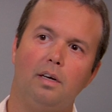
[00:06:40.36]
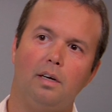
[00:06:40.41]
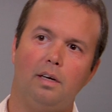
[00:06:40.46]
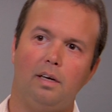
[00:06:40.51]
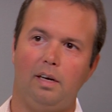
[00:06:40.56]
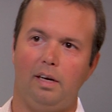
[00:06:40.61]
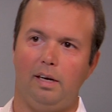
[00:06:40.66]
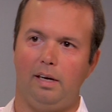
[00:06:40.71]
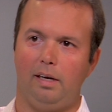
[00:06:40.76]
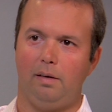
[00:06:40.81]

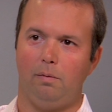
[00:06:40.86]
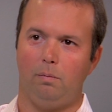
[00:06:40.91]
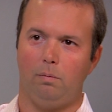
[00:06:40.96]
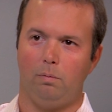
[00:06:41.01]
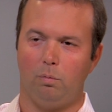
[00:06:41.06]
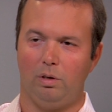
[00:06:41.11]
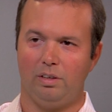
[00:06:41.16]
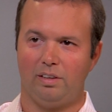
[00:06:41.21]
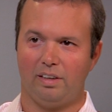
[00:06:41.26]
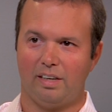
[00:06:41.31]
he
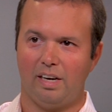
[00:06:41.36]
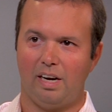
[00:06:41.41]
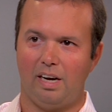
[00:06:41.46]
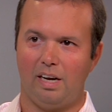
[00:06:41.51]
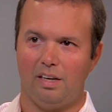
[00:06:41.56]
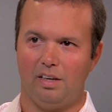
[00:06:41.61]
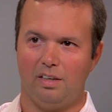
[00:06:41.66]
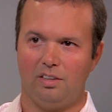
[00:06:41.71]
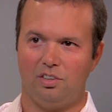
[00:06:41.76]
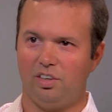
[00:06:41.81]
went to
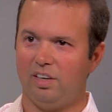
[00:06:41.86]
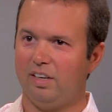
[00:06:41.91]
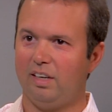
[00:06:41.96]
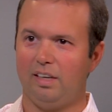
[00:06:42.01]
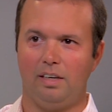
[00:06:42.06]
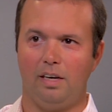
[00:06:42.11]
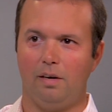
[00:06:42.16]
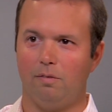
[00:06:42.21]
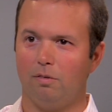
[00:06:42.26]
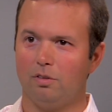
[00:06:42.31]
college and
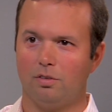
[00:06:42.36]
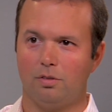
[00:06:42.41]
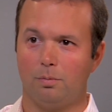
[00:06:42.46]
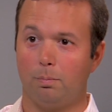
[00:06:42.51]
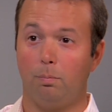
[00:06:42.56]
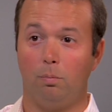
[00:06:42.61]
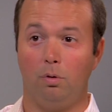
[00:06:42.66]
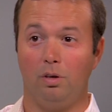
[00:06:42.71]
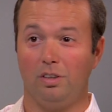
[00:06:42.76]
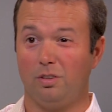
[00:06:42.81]
he never
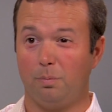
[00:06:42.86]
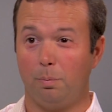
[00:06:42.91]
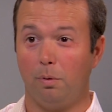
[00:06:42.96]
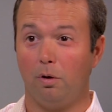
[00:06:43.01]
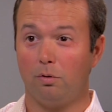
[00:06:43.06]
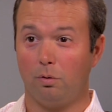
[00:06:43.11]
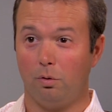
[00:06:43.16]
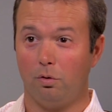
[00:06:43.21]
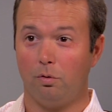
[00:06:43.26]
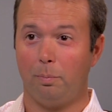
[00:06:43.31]
really
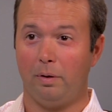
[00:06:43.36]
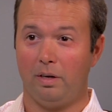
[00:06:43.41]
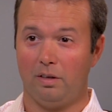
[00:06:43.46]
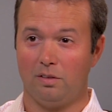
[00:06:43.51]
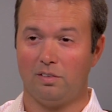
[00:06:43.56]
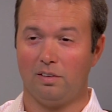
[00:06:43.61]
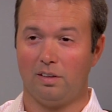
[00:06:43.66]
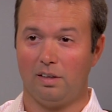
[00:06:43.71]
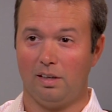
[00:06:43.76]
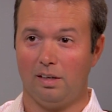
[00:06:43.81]
spoke to his
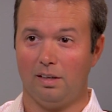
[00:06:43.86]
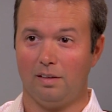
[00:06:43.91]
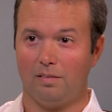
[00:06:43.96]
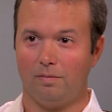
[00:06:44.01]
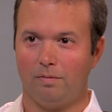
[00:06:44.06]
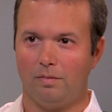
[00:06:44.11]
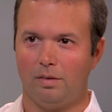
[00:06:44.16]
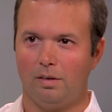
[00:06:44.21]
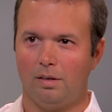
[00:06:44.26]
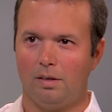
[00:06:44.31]
parents again.
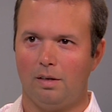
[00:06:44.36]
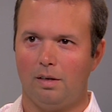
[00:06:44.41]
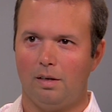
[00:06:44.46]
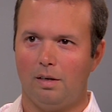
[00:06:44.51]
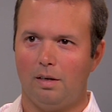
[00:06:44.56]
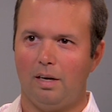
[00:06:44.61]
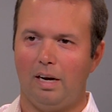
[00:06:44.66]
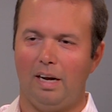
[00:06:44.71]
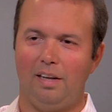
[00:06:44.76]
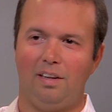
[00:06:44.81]

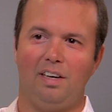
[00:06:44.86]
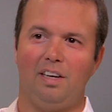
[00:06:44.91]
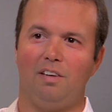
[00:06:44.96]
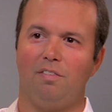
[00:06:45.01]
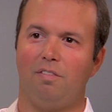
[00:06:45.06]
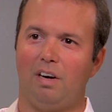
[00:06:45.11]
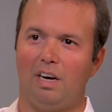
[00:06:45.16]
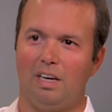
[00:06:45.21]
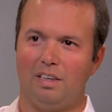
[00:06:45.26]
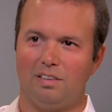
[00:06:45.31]
And then he
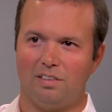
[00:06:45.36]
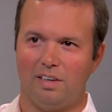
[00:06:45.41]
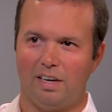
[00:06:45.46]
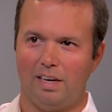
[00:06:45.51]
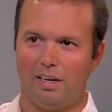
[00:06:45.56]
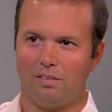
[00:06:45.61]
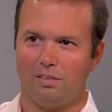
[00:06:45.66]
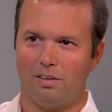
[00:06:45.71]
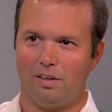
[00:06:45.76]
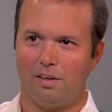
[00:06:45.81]
finds
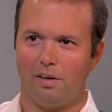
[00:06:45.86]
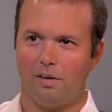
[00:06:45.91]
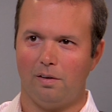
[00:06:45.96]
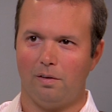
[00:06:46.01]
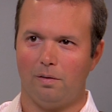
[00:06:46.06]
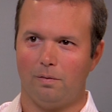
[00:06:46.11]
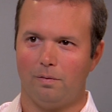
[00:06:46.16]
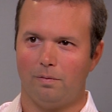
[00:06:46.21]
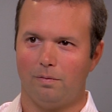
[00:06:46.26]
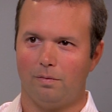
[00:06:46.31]
out, you
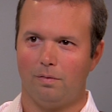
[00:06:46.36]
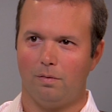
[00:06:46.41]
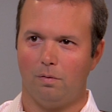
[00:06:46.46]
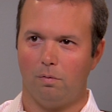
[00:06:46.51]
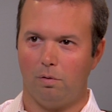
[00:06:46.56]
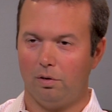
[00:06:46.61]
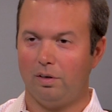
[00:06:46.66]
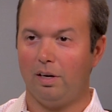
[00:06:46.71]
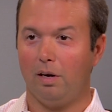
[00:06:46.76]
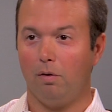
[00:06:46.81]
know,
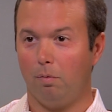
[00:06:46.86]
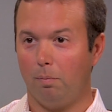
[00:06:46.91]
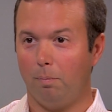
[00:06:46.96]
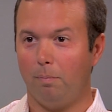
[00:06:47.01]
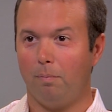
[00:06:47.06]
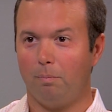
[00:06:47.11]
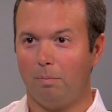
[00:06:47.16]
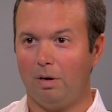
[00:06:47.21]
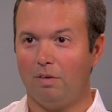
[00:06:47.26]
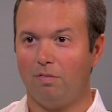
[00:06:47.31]
well,
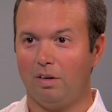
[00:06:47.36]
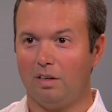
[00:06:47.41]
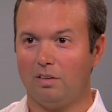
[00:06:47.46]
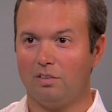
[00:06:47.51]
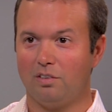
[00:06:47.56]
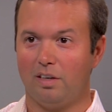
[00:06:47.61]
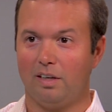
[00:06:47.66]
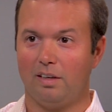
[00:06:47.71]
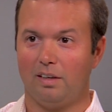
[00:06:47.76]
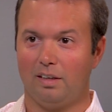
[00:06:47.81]
my
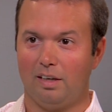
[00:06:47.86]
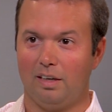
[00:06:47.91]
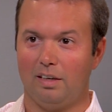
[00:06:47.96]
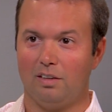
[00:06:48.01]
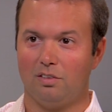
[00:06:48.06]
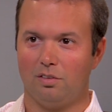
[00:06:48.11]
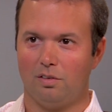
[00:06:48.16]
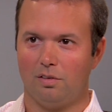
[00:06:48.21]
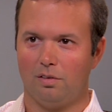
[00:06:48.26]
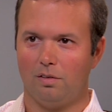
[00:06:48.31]
father's dying of
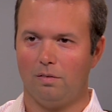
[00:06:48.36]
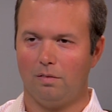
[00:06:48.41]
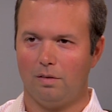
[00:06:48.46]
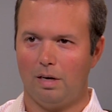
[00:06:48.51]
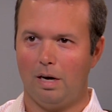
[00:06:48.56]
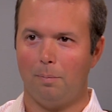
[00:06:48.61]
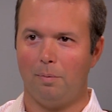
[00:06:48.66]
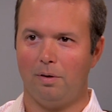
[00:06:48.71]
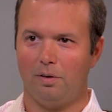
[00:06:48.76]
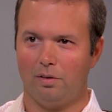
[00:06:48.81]
cancer.
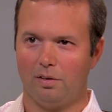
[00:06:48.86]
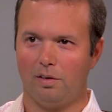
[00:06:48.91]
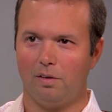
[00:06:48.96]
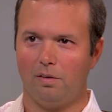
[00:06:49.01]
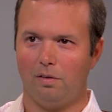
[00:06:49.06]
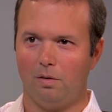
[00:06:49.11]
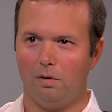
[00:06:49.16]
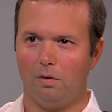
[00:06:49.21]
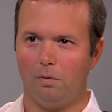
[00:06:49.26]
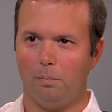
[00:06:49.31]
I better go
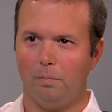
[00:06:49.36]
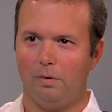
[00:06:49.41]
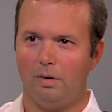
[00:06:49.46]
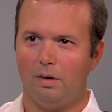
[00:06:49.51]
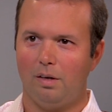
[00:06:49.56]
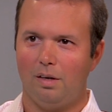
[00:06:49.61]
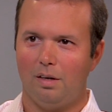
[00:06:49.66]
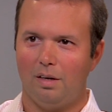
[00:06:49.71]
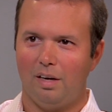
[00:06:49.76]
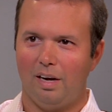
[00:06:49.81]
home.
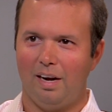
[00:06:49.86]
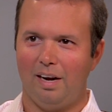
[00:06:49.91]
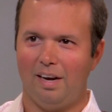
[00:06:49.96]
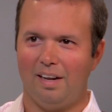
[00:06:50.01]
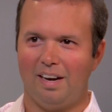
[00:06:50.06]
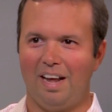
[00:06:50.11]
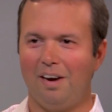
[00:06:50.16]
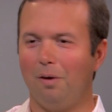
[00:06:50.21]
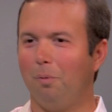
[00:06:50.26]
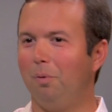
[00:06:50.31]

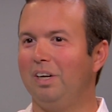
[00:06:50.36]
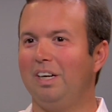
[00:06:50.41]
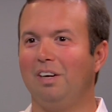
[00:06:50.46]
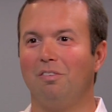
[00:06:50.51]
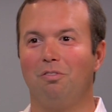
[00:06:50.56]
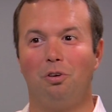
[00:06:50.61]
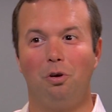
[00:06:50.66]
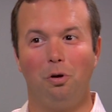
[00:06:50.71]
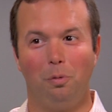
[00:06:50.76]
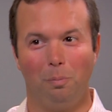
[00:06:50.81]
And I don't want to
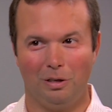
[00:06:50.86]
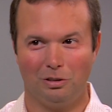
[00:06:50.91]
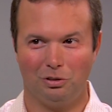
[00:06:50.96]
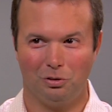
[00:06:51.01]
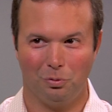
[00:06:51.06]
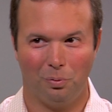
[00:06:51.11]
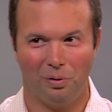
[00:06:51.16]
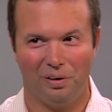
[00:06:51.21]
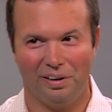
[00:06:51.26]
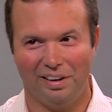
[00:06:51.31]
give too much
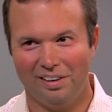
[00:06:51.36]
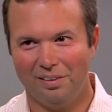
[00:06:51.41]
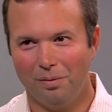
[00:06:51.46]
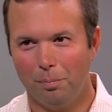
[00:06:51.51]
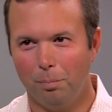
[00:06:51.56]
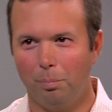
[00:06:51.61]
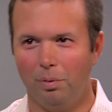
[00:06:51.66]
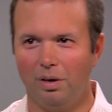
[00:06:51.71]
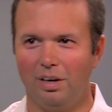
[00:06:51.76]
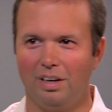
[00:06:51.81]
away,
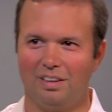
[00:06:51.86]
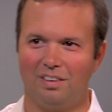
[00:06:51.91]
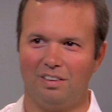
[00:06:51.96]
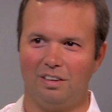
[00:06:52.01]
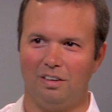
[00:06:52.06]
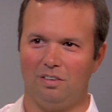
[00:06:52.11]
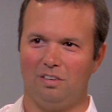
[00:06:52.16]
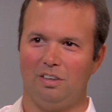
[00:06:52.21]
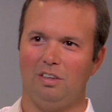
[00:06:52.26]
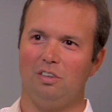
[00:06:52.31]
but
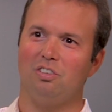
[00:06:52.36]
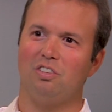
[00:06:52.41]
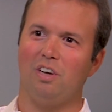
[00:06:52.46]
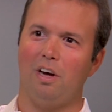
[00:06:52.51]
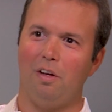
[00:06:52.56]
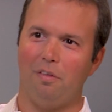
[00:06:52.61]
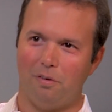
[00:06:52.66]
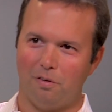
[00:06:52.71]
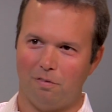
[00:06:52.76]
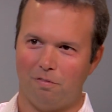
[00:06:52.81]
there's
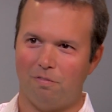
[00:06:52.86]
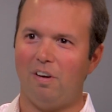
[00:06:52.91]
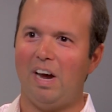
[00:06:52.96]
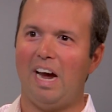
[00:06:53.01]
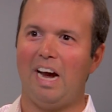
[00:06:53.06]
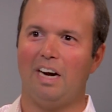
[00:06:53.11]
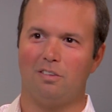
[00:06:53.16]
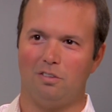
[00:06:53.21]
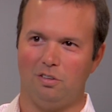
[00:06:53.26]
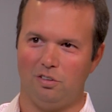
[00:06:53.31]
other
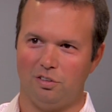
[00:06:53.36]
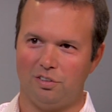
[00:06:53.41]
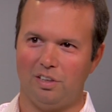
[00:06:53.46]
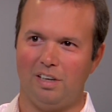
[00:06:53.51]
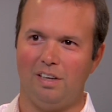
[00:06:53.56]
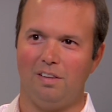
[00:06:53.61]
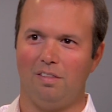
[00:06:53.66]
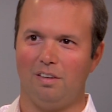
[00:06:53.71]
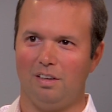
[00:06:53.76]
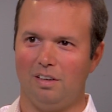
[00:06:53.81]
factors
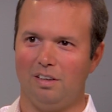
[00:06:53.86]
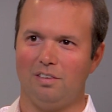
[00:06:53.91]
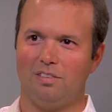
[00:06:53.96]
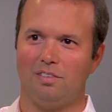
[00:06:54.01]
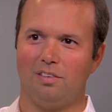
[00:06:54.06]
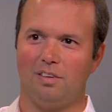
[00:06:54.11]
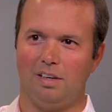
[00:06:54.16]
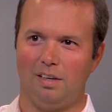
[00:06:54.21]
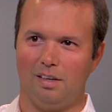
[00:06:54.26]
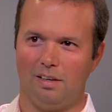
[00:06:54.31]
in
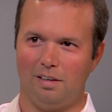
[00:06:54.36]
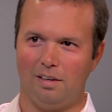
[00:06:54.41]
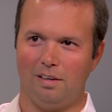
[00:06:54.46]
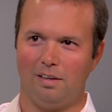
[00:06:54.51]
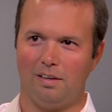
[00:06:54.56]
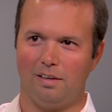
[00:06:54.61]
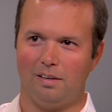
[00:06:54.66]
this and,